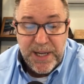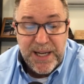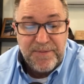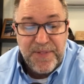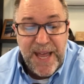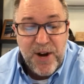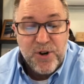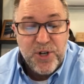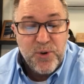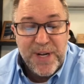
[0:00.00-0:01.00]
If they are
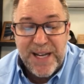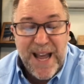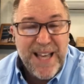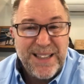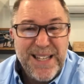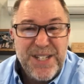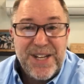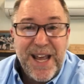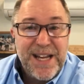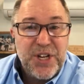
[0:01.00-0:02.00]
doing at
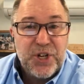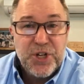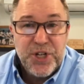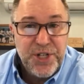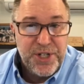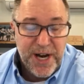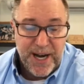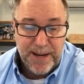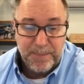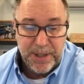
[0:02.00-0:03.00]
least a good
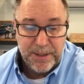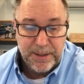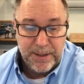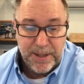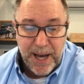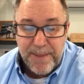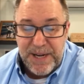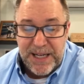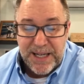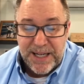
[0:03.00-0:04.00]
job, I
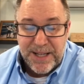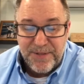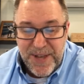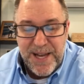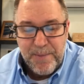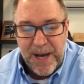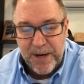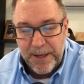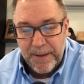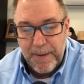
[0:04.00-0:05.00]
mean, think about
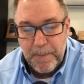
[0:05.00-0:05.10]
it.